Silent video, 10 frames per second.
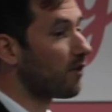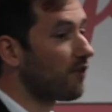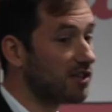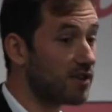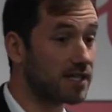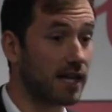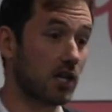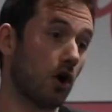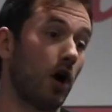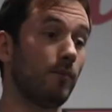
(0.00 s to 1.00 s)
professionals
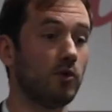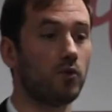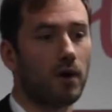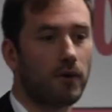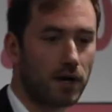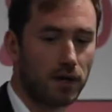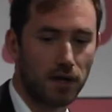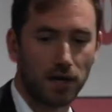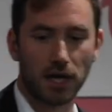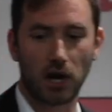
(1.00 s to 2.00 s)
that come to our
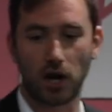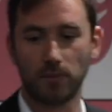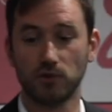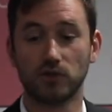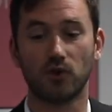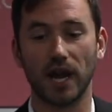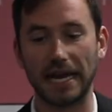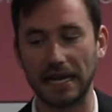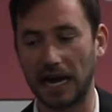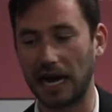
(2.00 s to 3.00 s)
club to
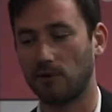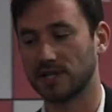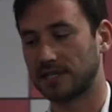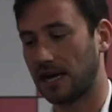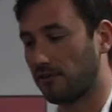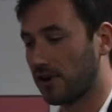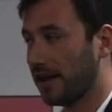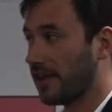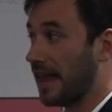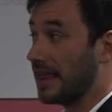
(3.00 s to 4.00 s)
train our staff,
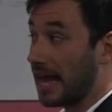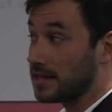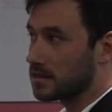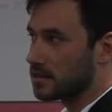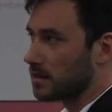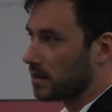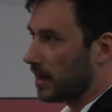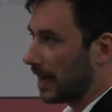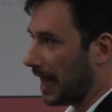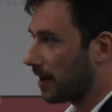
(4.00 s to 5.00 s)
right? And that's,
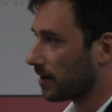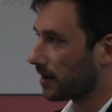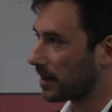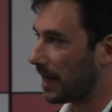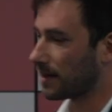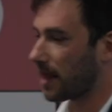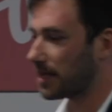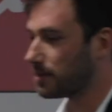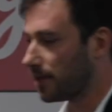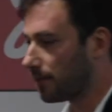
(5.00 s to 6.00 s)
again, that
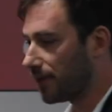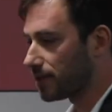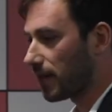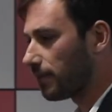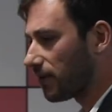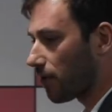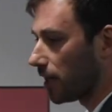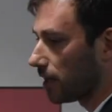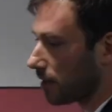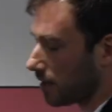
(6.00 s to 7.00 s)
has been a business that's been
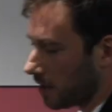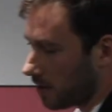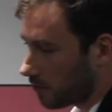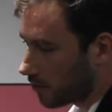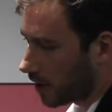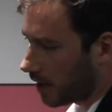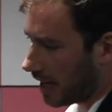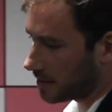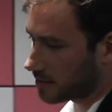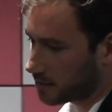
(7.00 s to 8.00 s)
running for the
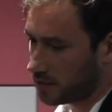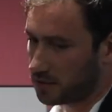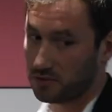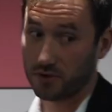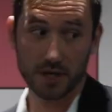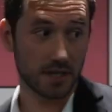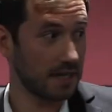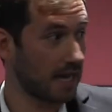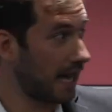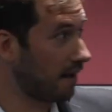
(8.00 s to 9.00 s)
last 2.5 years and